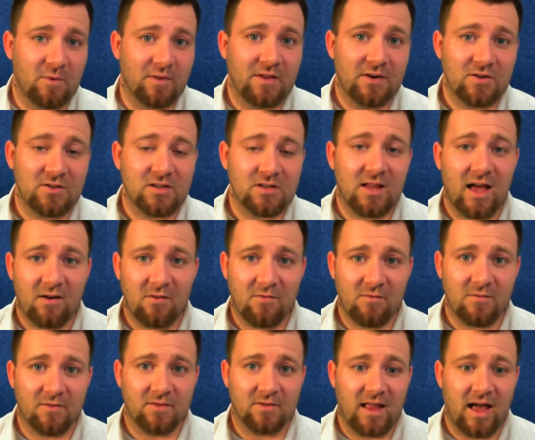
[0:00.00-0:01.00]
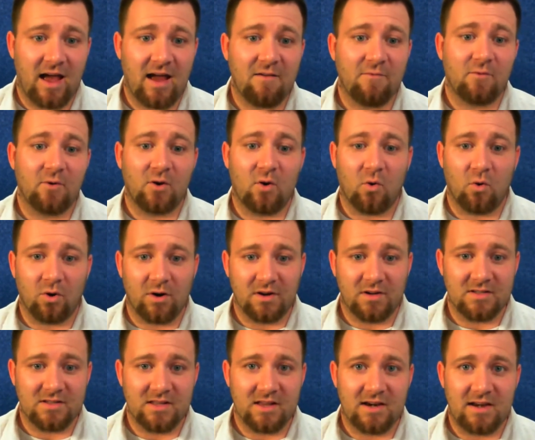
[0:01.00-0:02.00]
but there's a lot of live
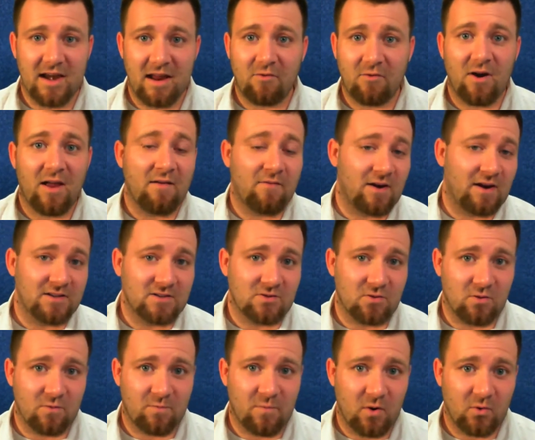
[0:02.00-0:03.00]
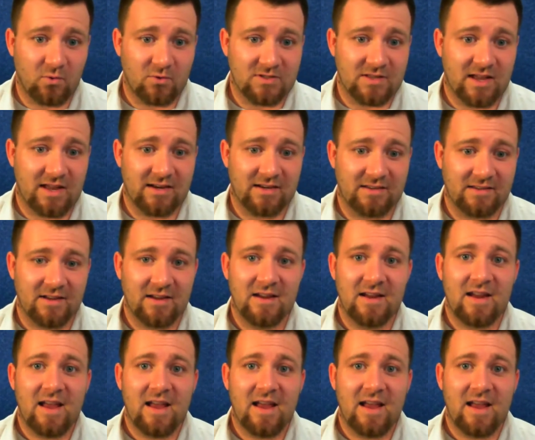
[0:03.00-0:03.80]
recordings that never have any sort of post-edit